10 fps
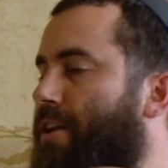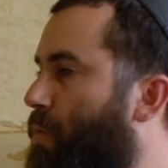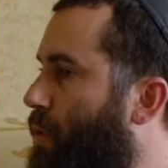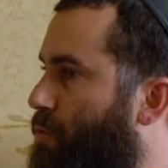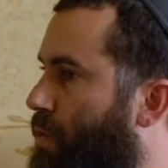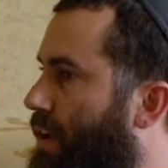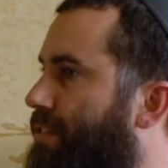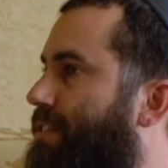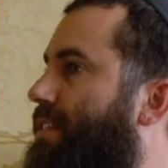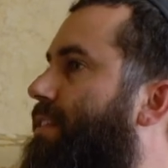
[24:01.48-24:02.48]
kind of bored
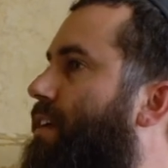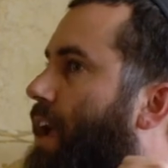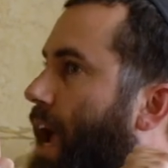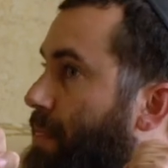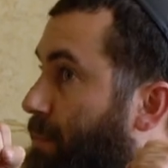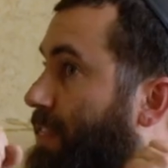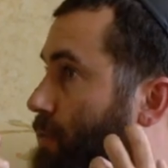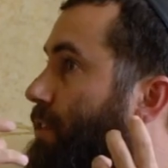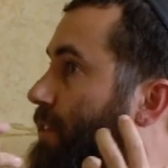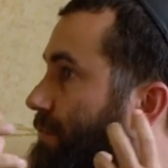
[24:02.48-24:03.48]
with but
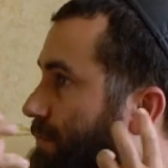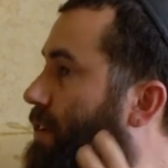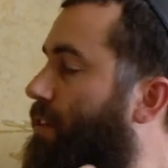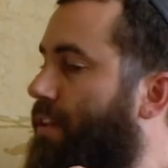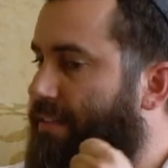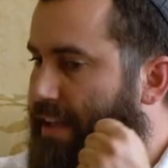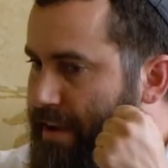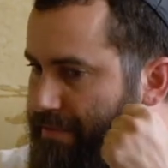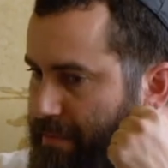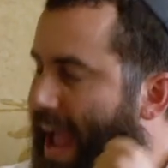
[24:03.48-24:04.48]
they really feel and
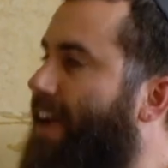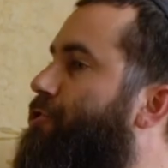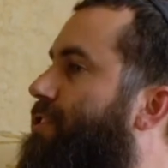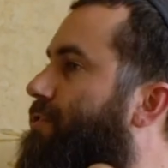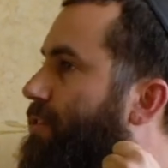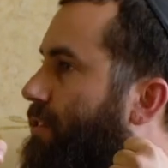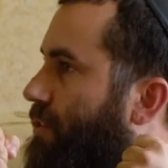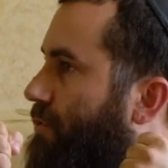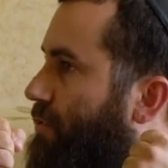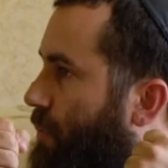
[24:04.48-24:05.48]
have the passion
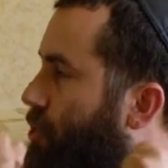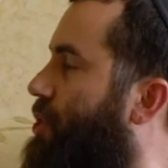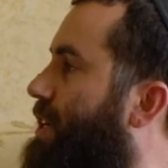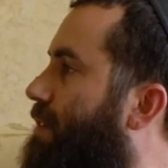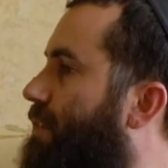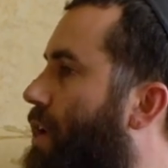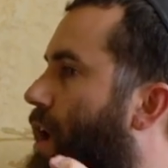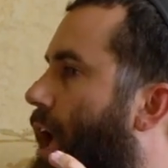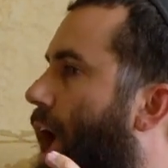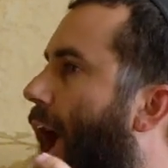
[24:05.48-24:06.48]
to achieve?
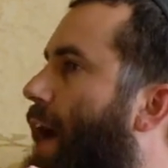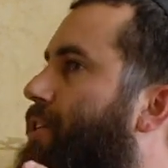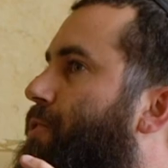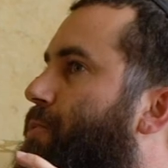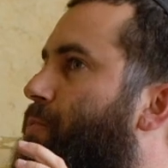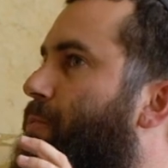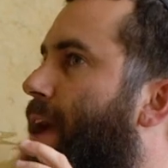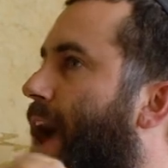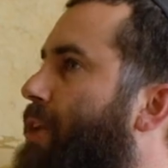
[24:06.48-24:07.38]
How do you